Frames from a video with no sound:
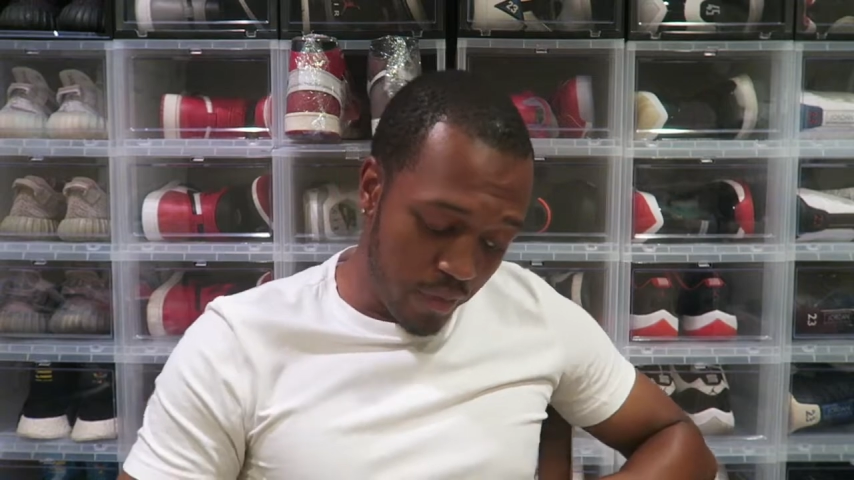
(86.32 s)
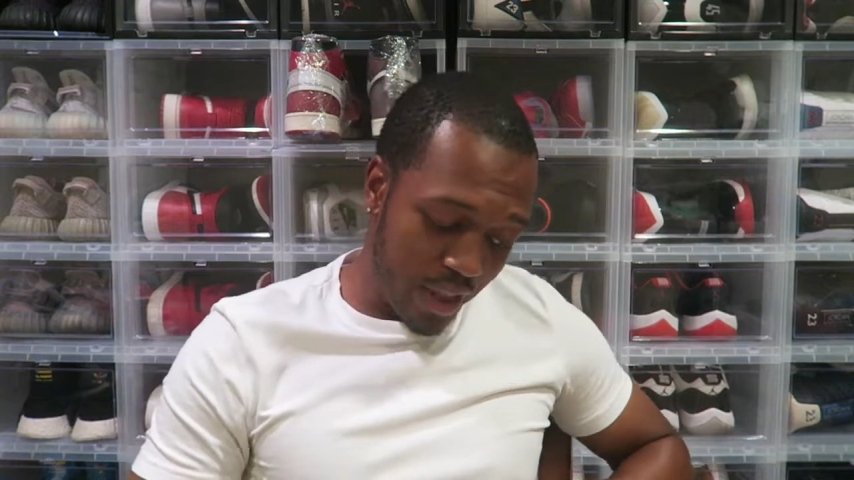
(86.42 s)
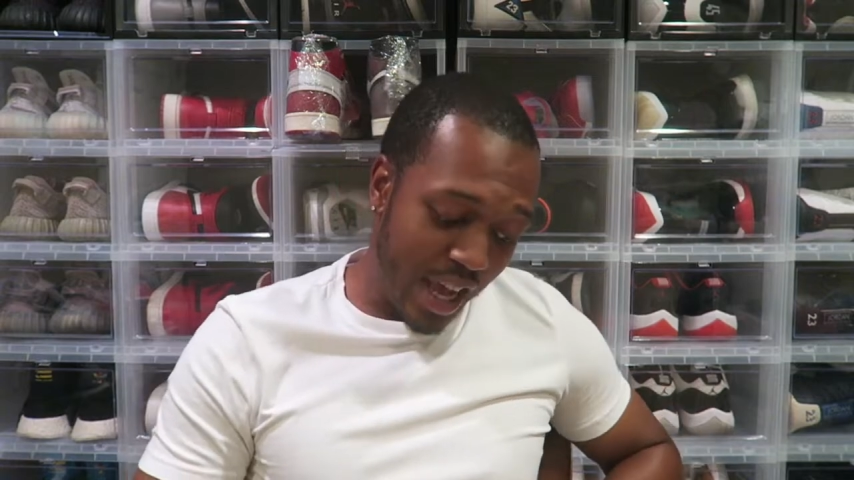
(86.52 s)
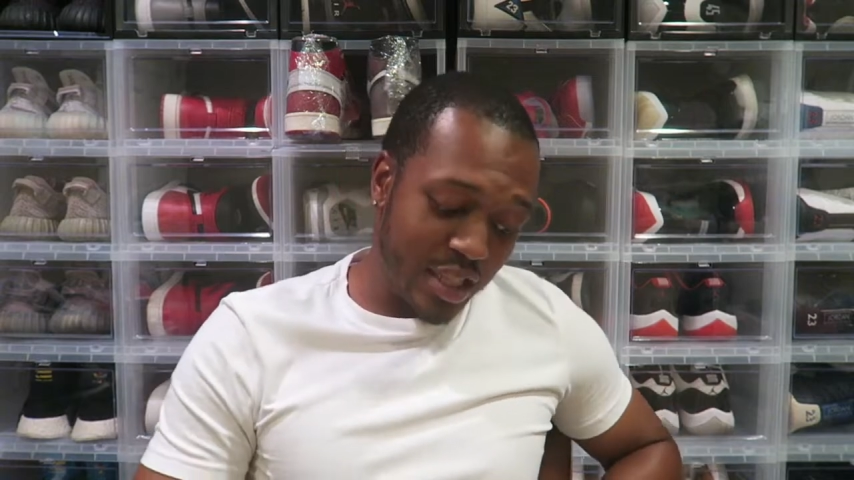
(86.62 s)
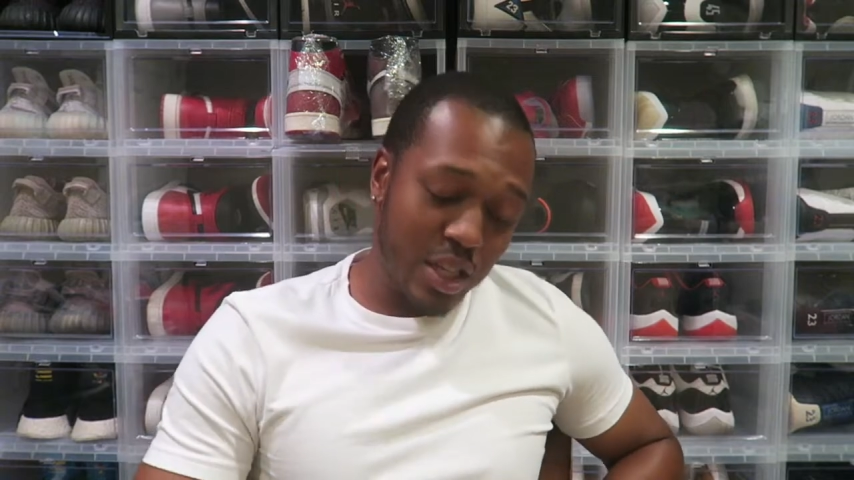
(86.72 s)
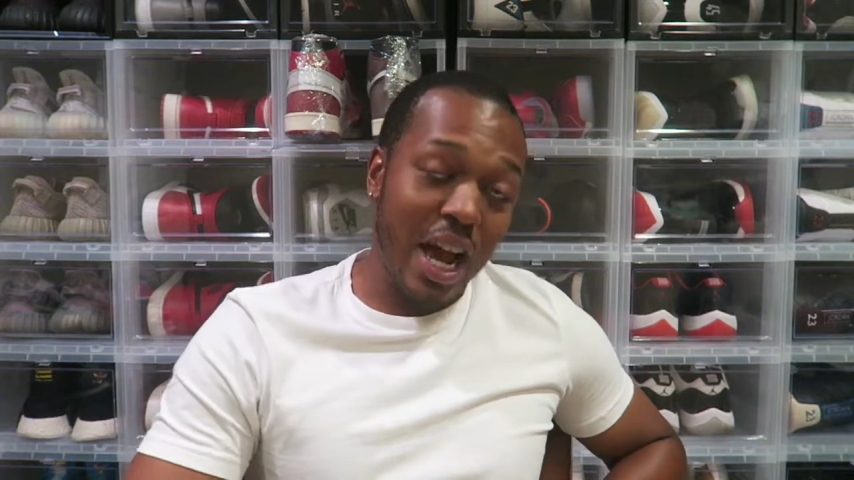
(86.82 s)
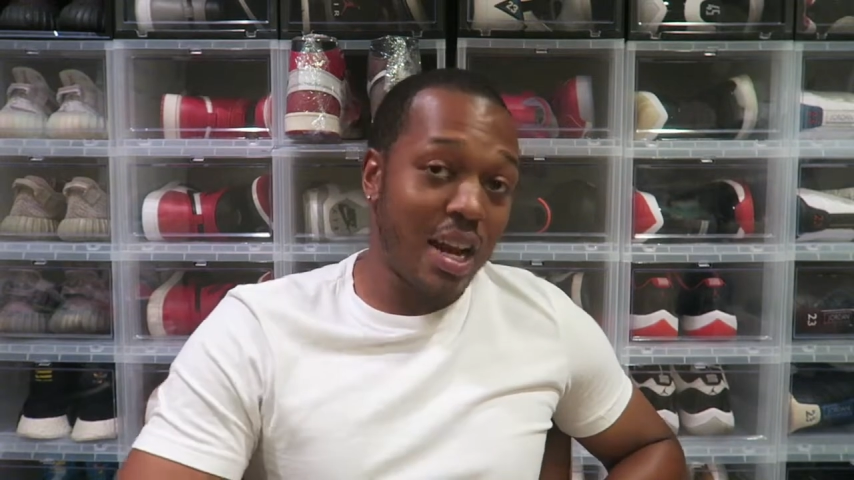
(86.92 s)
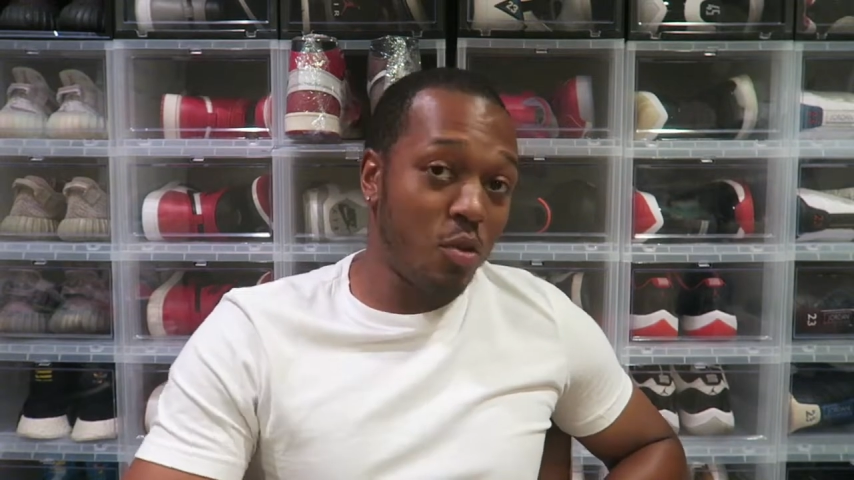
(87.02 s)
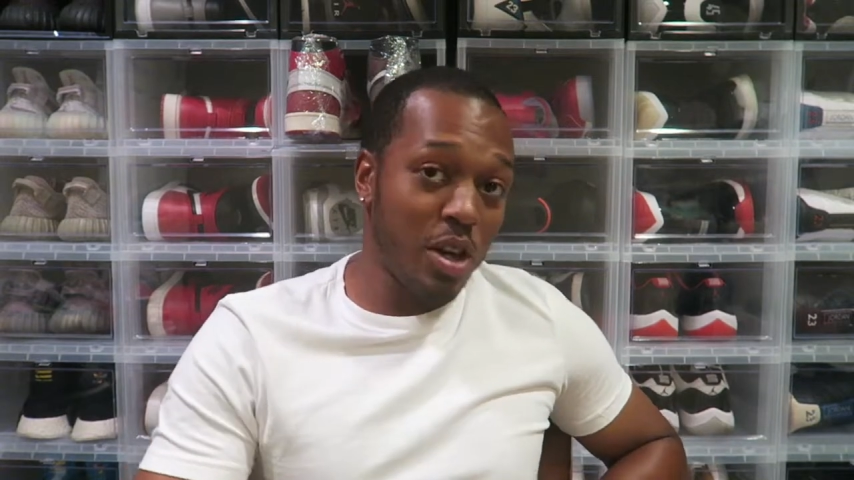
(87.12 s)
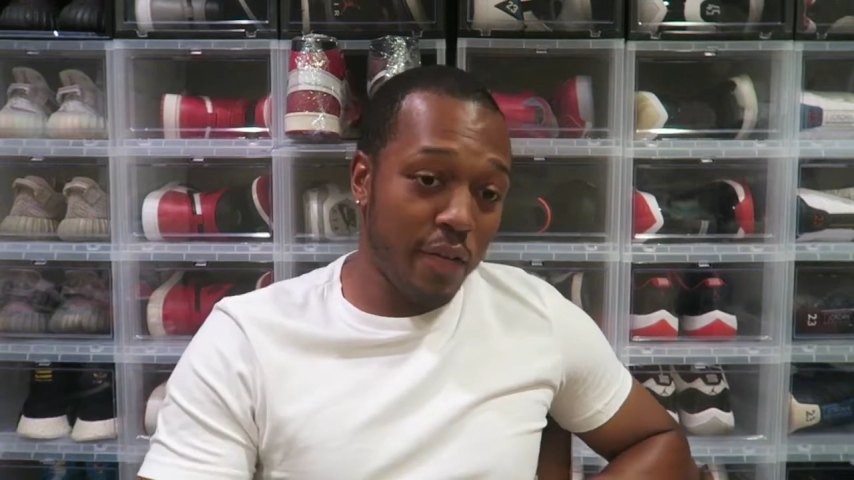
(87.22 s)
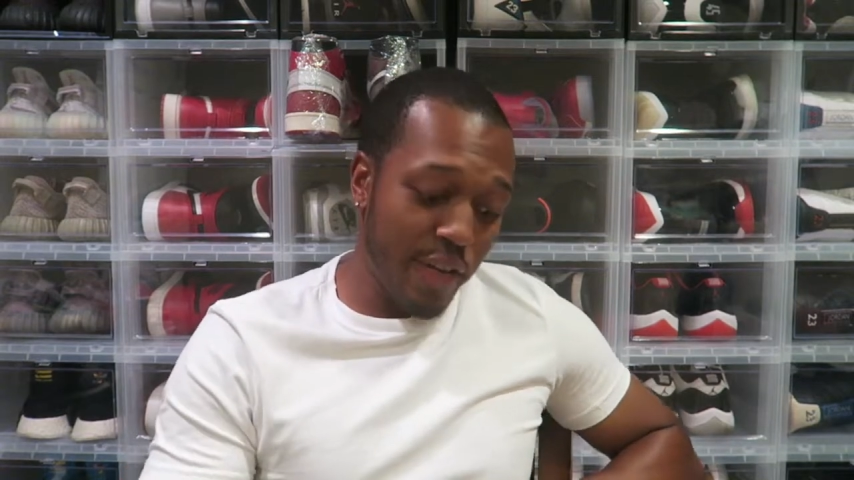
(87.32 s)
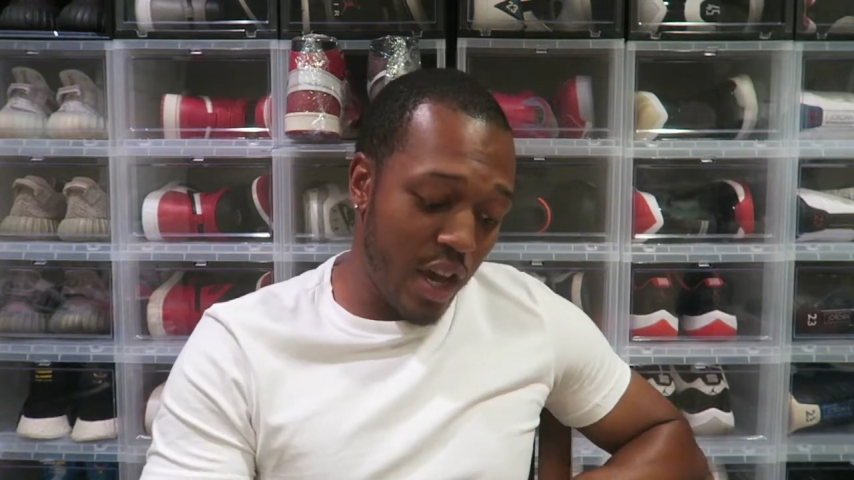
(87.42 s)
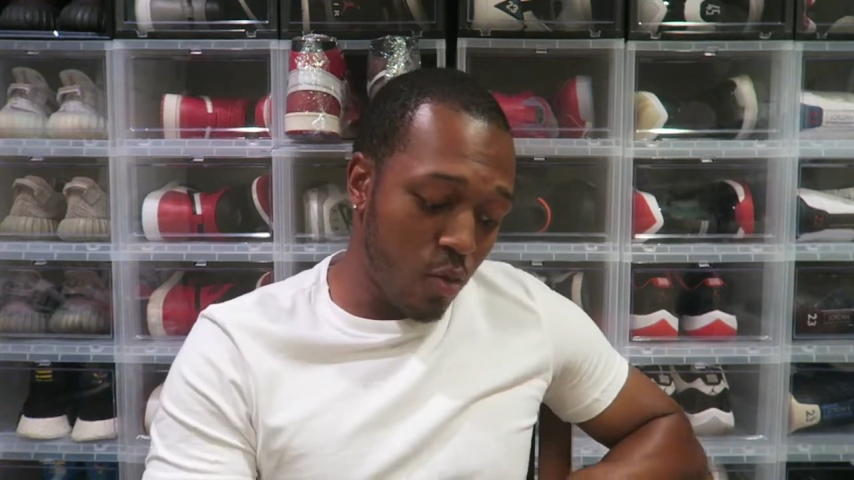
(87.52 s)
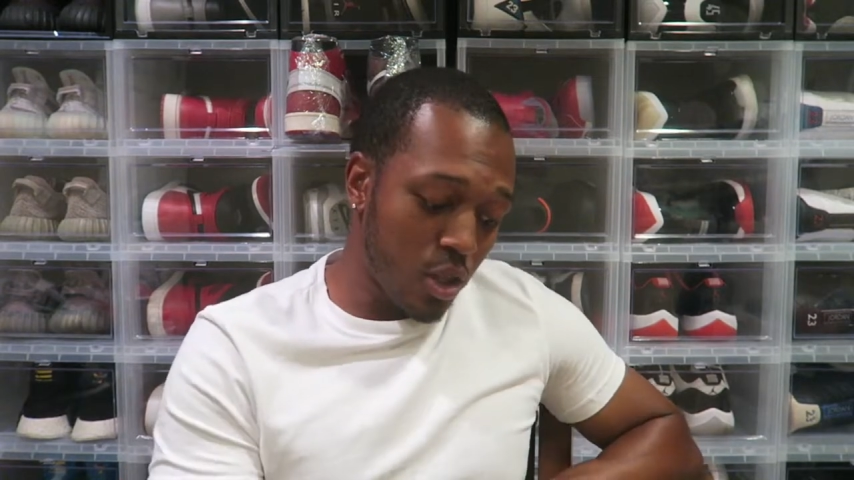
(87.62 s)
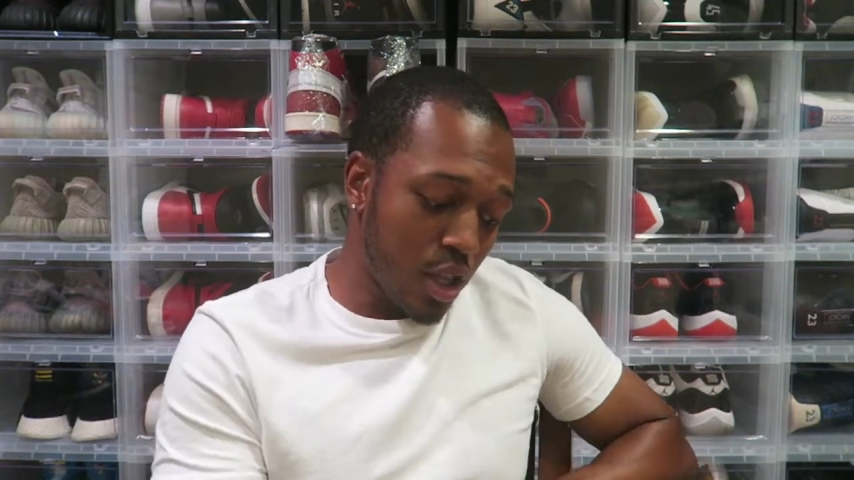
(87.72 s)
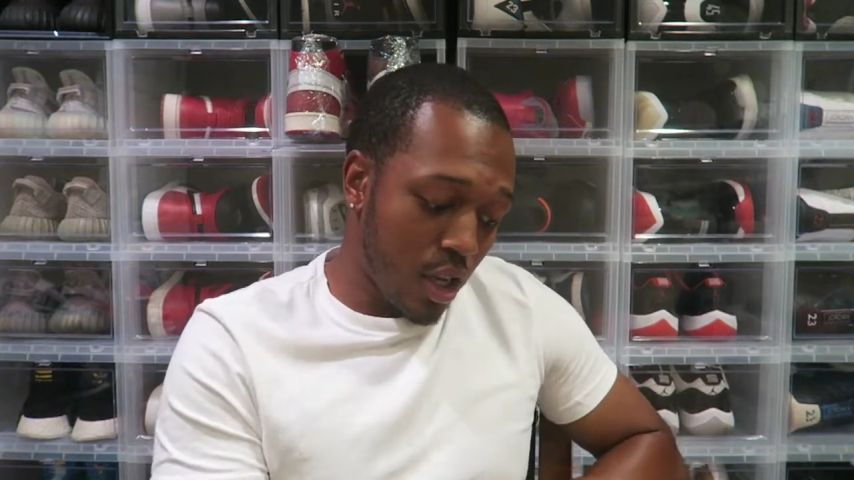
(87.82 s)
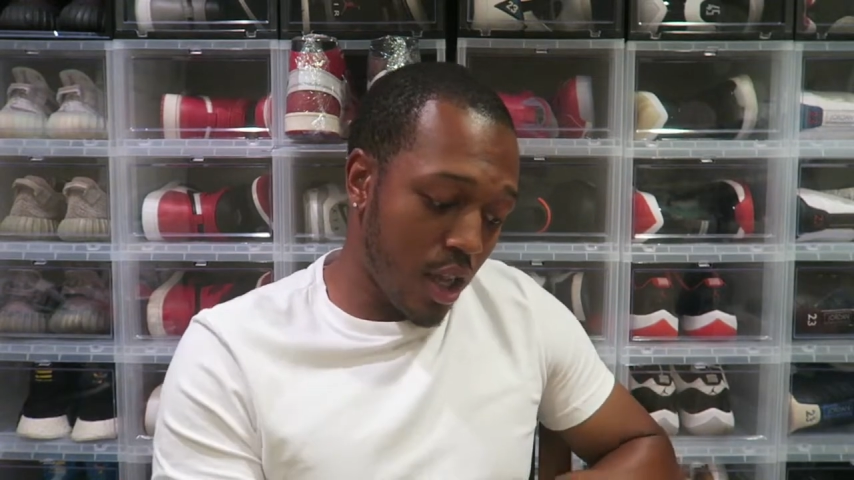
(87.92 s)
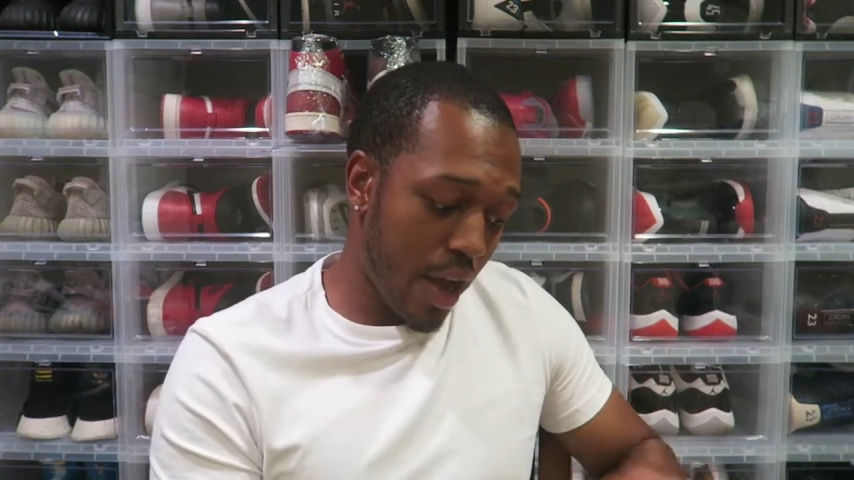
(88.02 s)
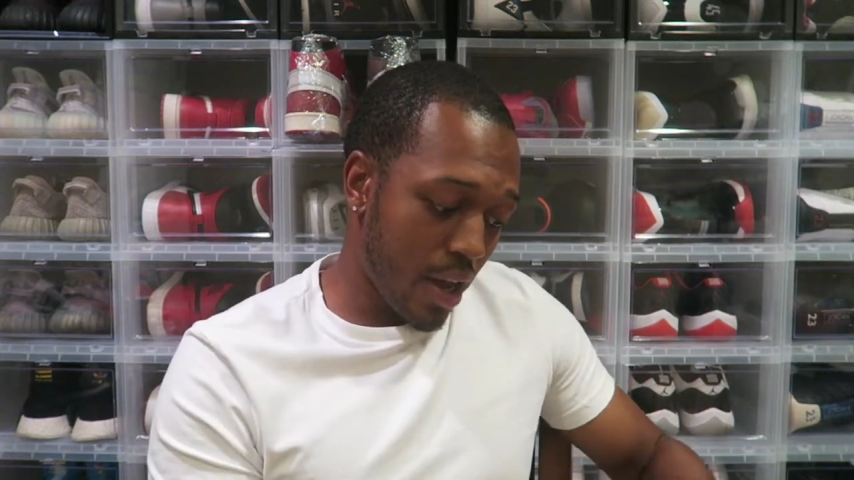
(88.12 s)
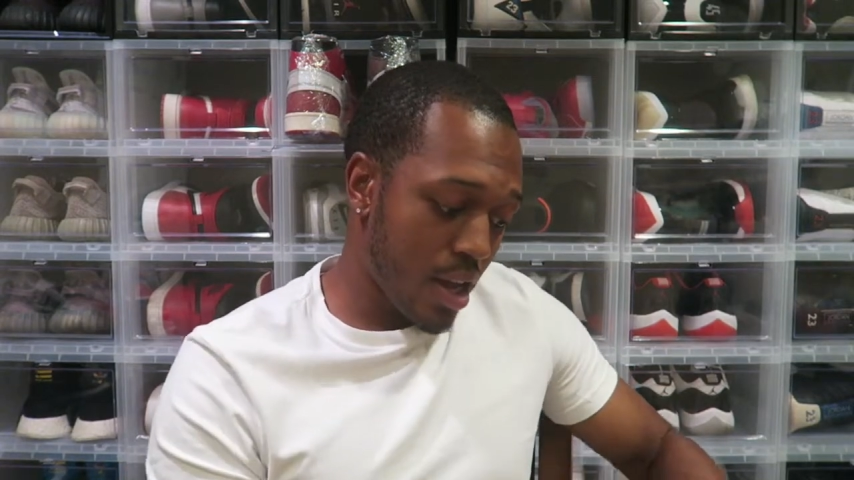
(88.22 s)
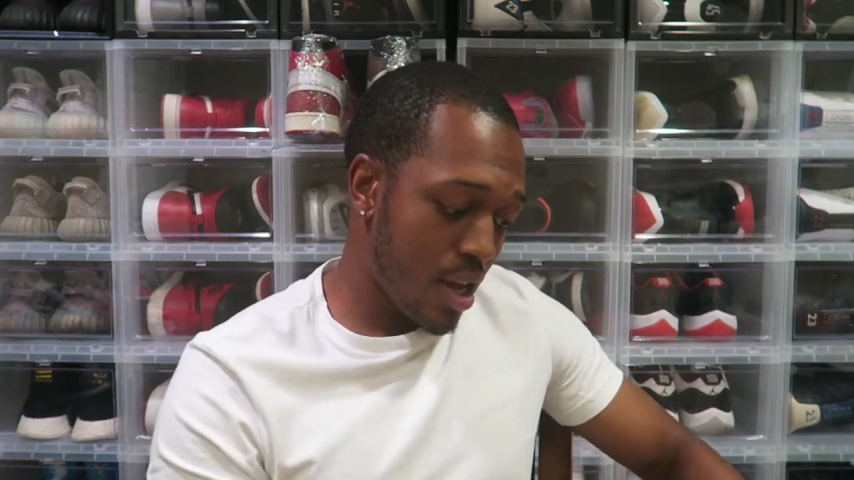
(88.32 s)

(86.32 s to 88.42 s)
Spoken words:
that's kind of what a fake would look like.